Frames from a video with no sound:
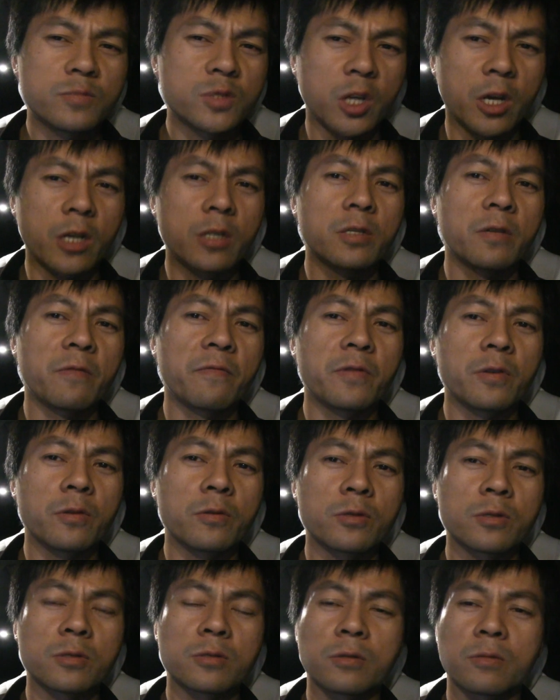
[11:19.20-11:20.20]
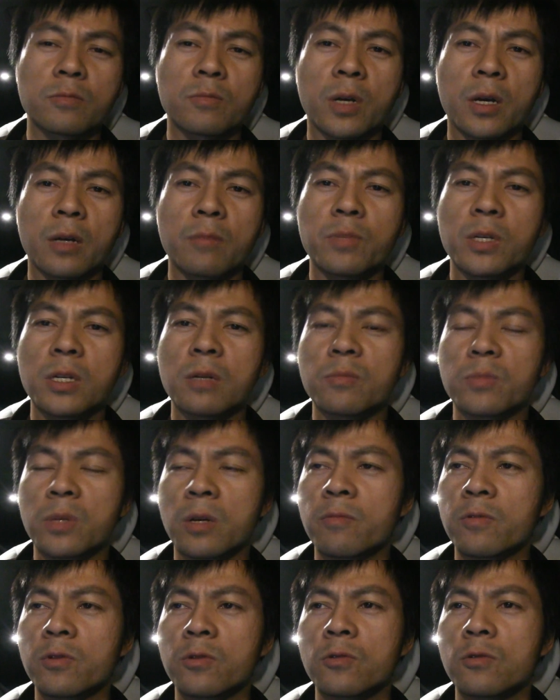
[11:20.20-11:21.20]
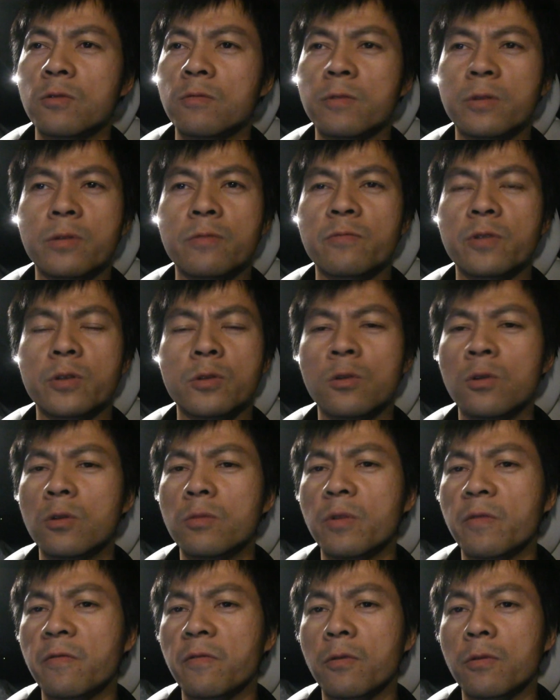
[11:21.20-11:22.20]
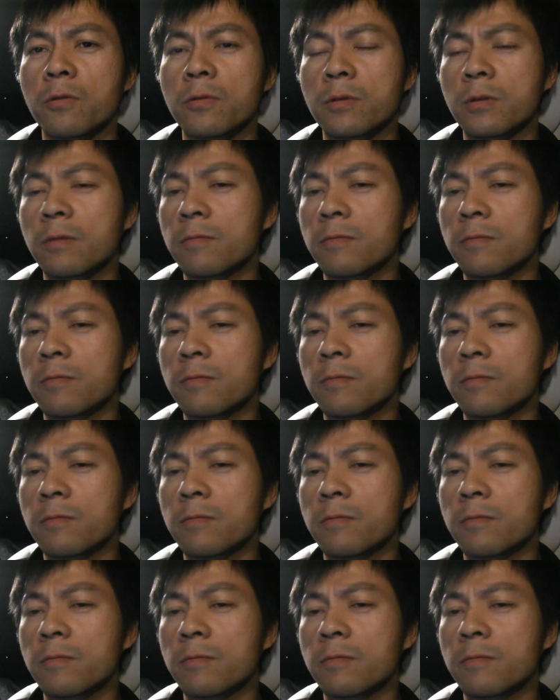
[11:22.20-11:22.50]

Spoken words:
changing fuses on my BMW or the Renault before,